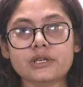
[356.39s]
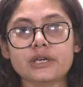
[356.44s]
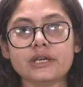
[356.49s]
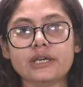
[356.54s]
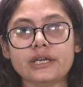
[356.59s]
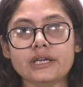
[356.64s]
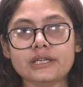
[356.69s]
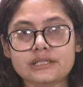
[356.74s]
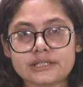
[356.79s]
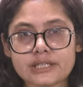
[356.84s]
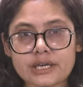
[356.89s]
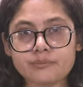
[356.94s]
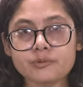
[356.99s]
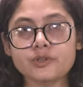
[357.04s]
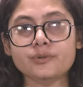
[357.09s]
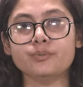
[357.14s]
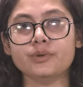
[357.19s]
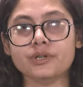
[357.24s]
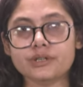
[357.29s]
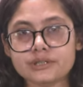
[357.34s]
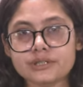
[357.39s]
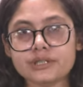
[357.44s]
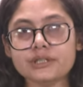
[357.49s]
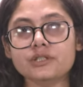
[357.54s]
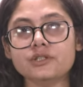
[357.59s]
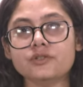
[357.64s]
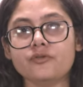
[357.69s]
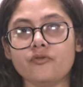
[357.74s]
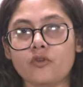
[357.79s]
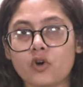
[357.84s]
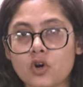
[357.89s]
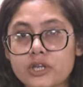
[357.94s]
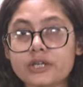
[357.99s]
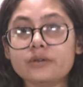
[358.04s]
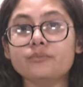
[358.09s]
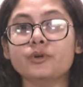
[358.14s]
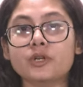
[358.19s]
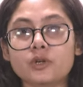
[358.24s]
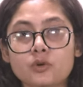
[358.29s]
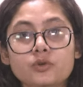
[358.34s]
exempt persons falling
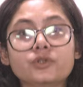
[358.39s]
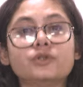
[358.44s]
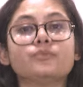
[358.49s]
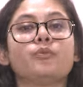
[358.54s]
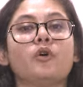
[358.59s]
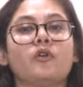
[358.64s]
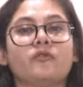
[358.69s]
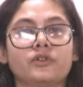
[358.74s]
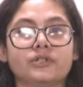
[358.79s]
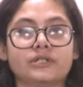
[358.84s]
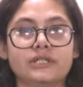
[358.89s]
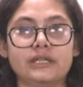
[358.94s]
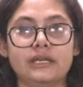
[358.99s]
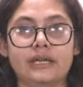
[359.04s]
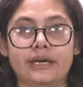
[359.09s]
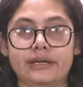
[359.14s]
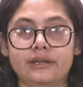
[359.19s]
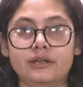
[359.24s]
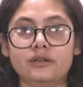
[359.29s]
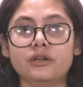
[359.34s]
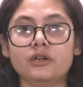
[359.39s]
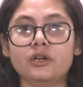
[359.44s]
below the poverty line